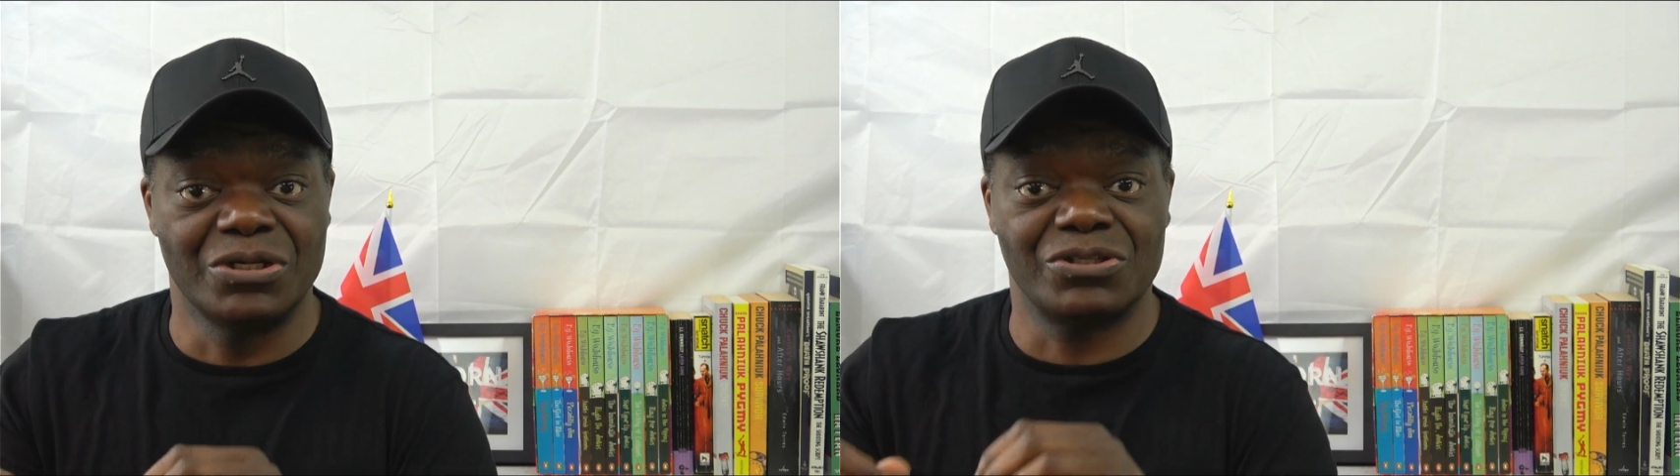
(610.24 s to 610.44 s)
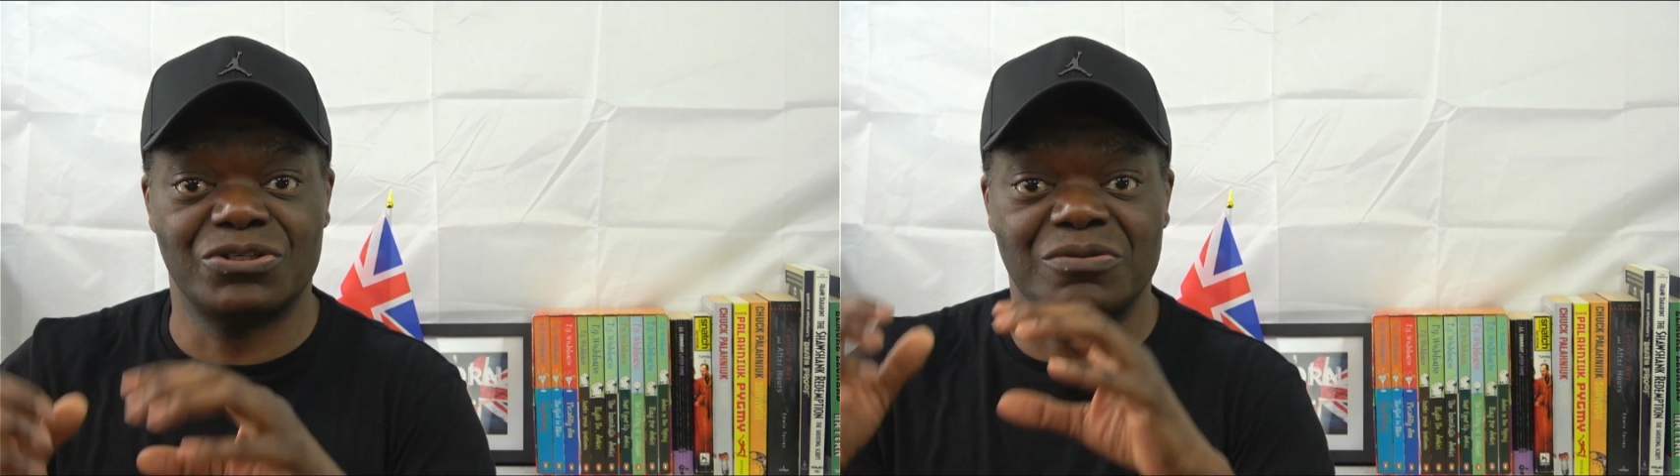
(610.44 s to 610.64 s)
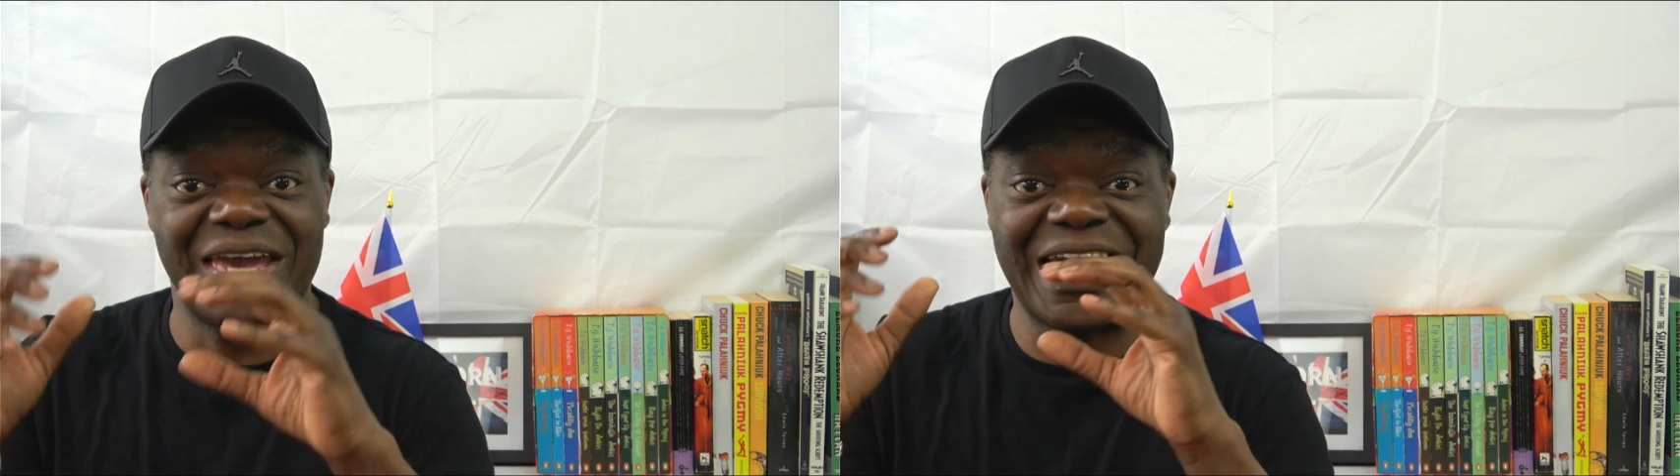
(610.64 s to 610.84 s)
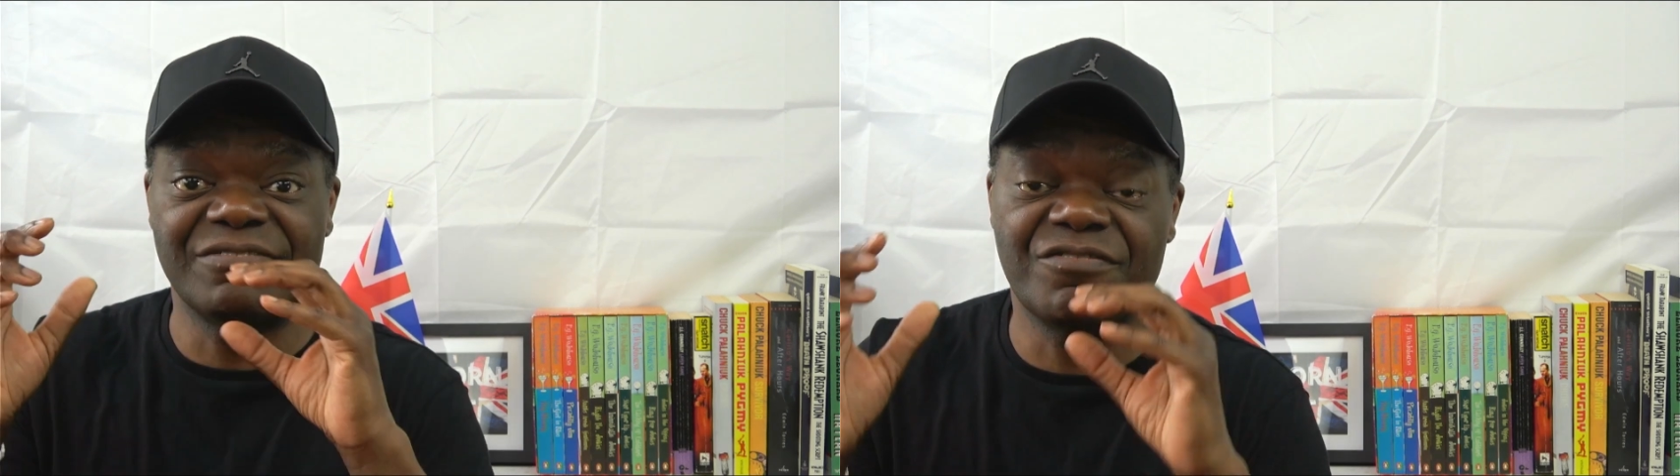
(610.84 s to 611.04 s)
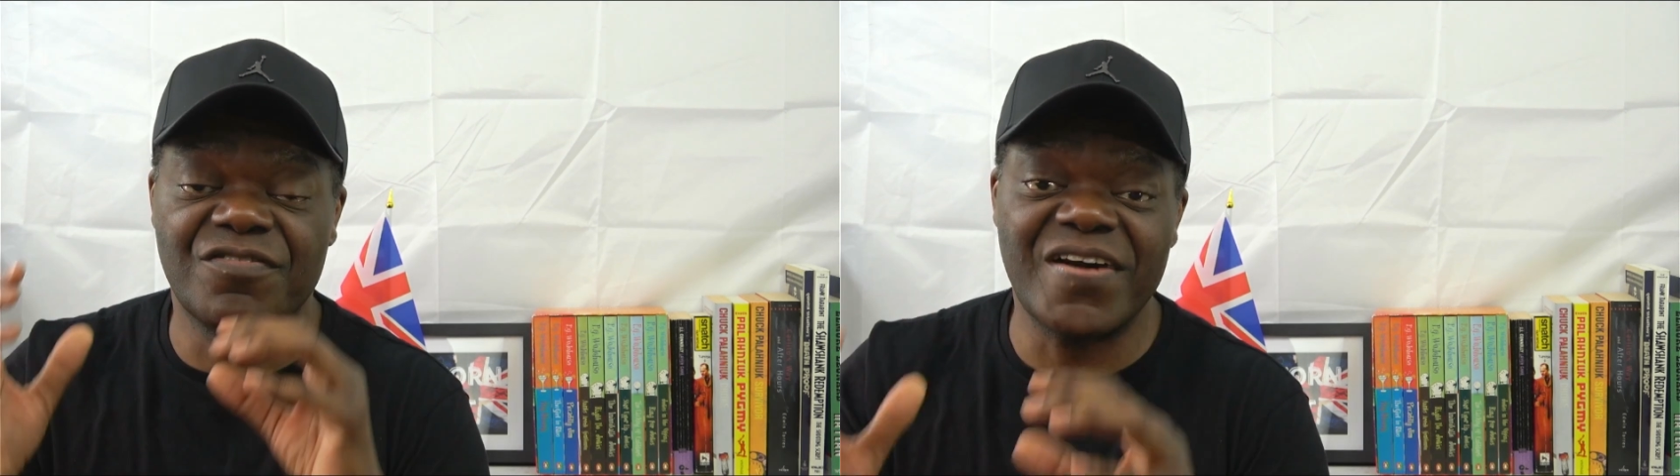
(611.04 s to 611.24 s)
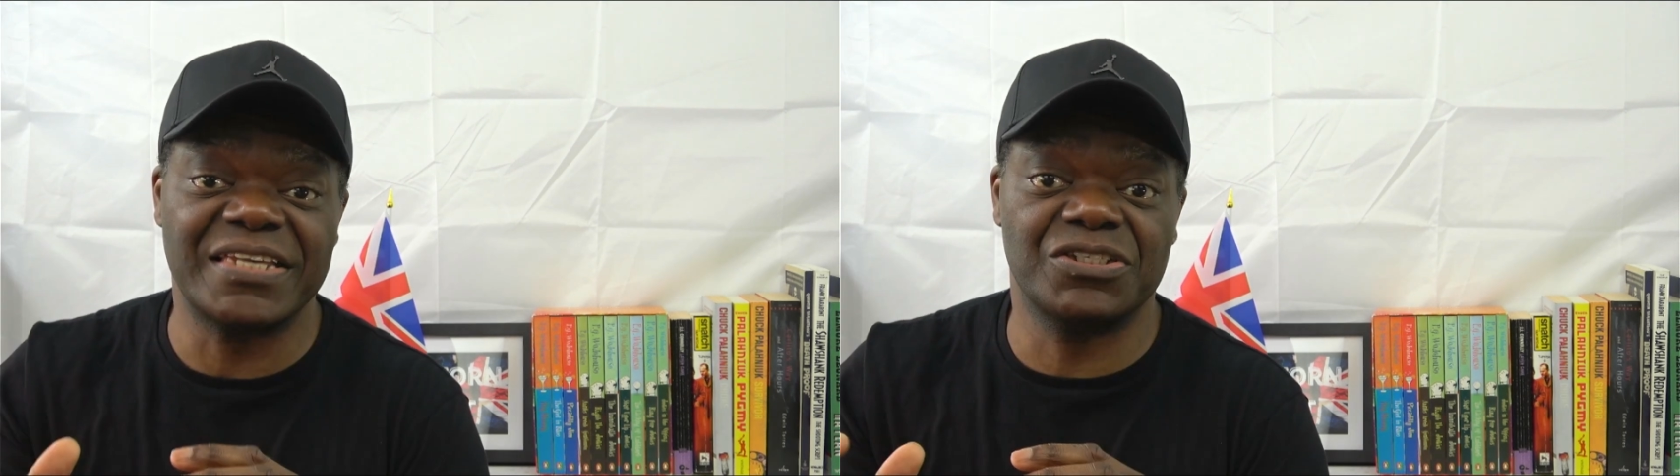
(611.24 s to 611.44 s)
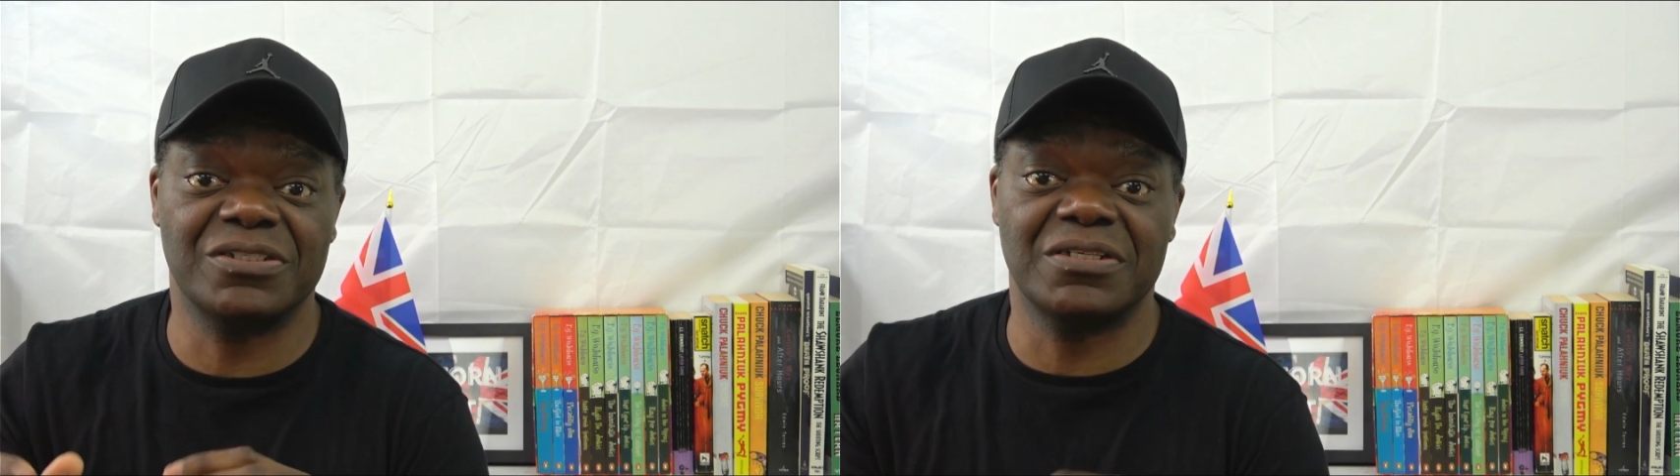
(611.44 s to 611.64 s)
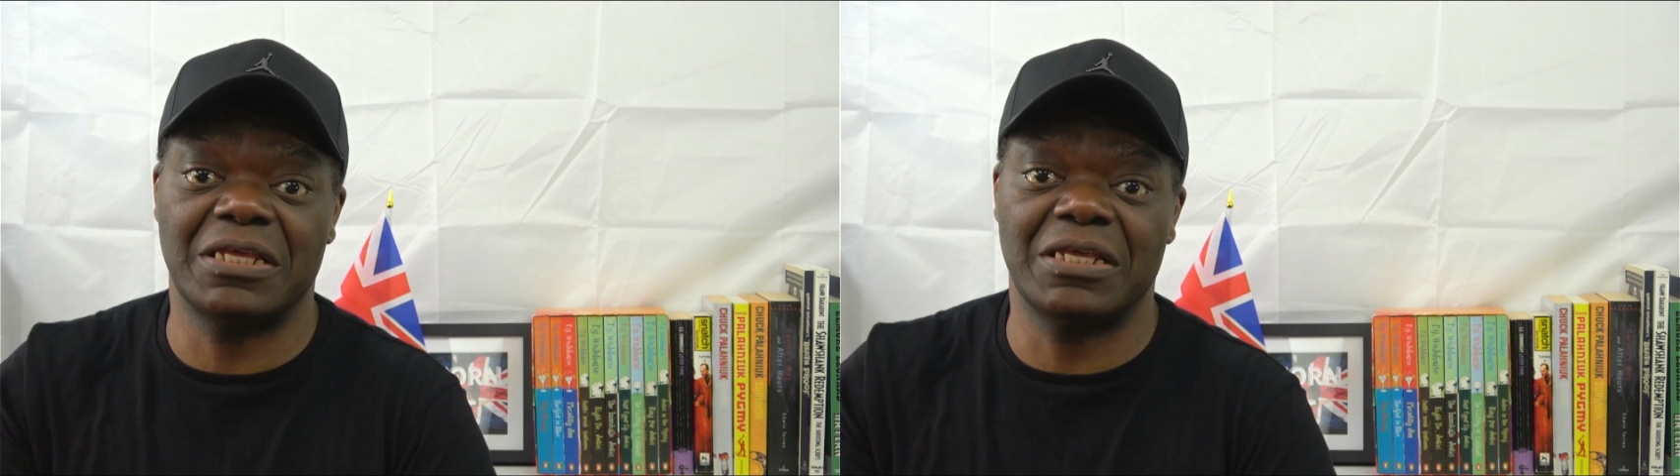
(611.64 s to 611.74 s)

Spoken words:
to invest